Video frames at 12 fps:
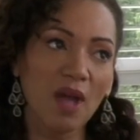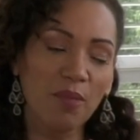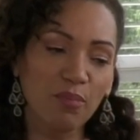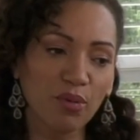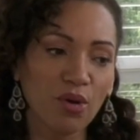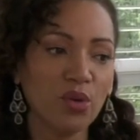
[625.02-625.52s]

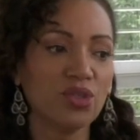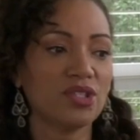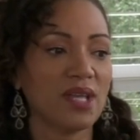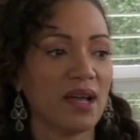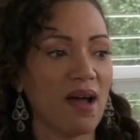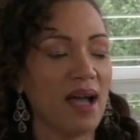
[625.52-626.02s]
approached
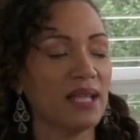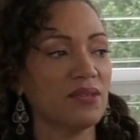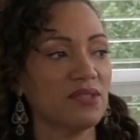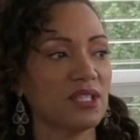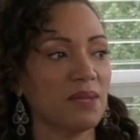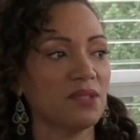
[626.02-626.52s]
that kind
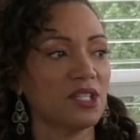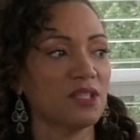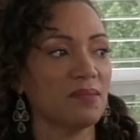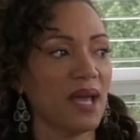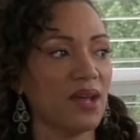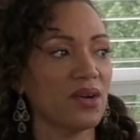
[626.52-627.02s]
of
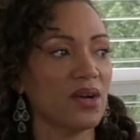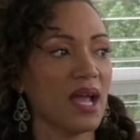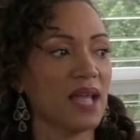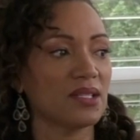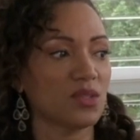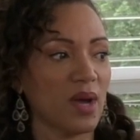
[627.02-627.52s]
subject matter,
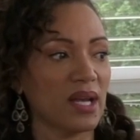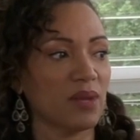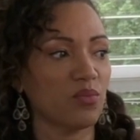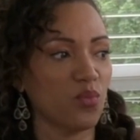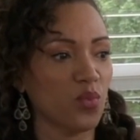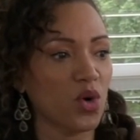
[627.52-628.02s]
and so I'd
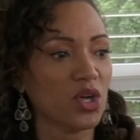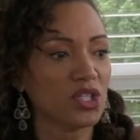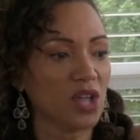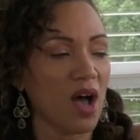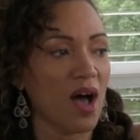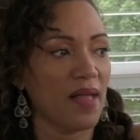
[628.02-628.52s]

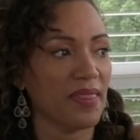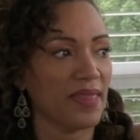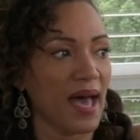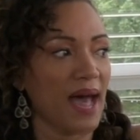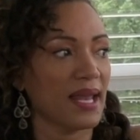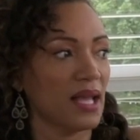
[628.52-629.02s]
worked on
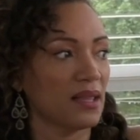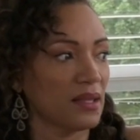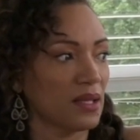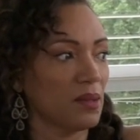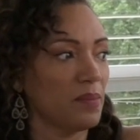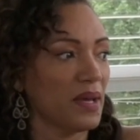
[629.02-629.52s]
that a
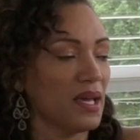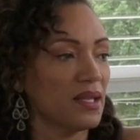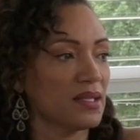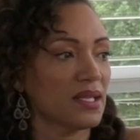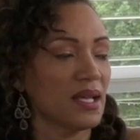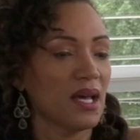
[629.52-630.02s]
little
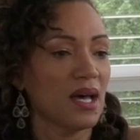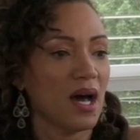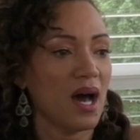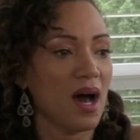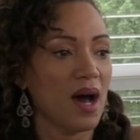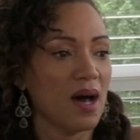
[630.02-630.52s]
bit.
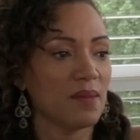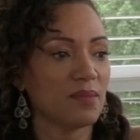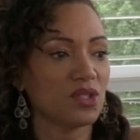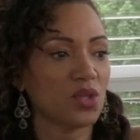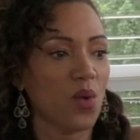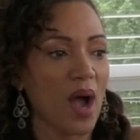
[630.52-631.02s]

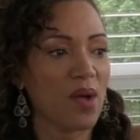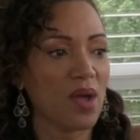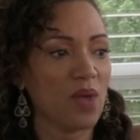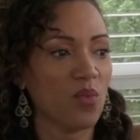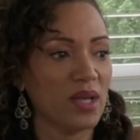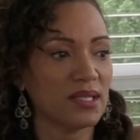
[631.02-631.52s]

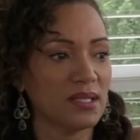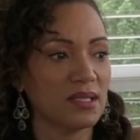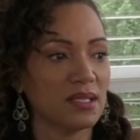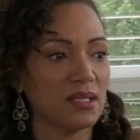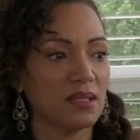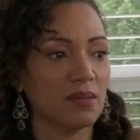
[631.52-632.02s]
It
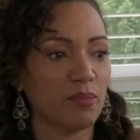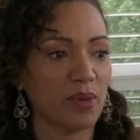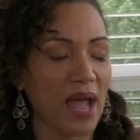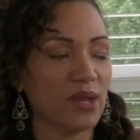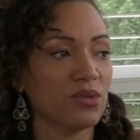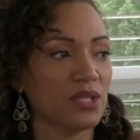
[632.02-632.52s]
wasn't
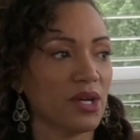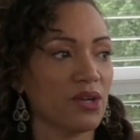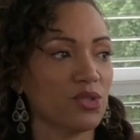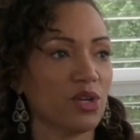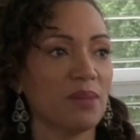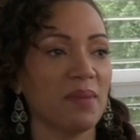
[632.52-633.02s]
brand new
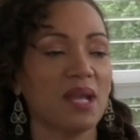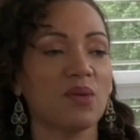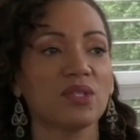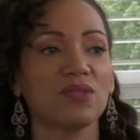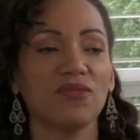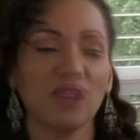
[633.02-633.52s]
territory, but it
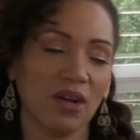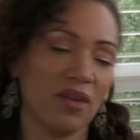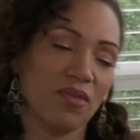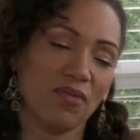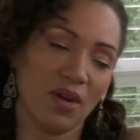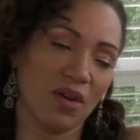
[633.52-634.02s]
was
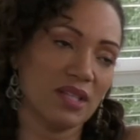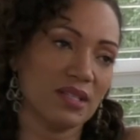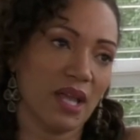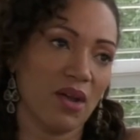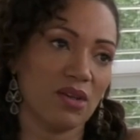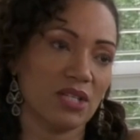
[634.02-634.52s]
very, very
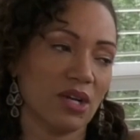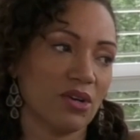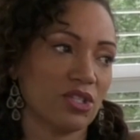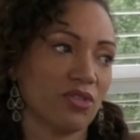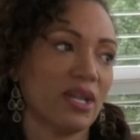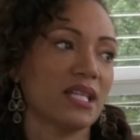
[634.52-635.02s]
scary
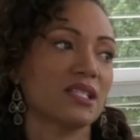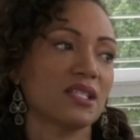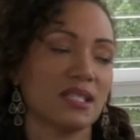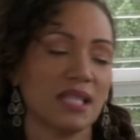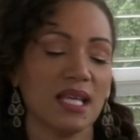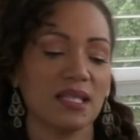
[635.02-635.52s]
territory. It's
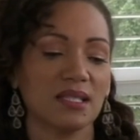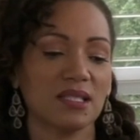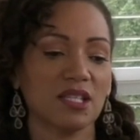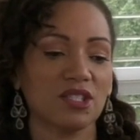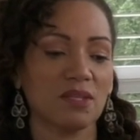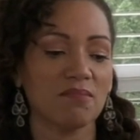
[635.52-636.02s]

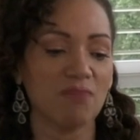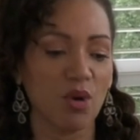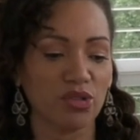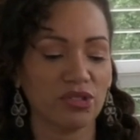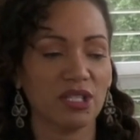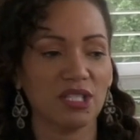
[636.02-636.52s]
just
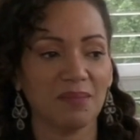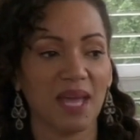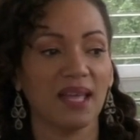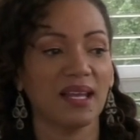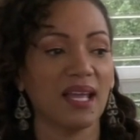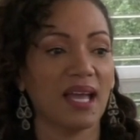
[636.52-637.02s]
emotionally
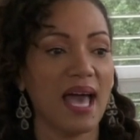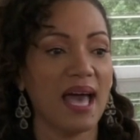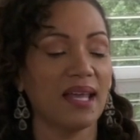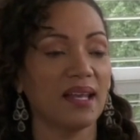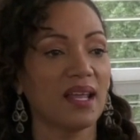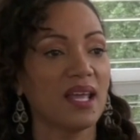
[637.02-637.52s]
demanding,
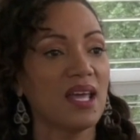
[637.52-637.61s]
and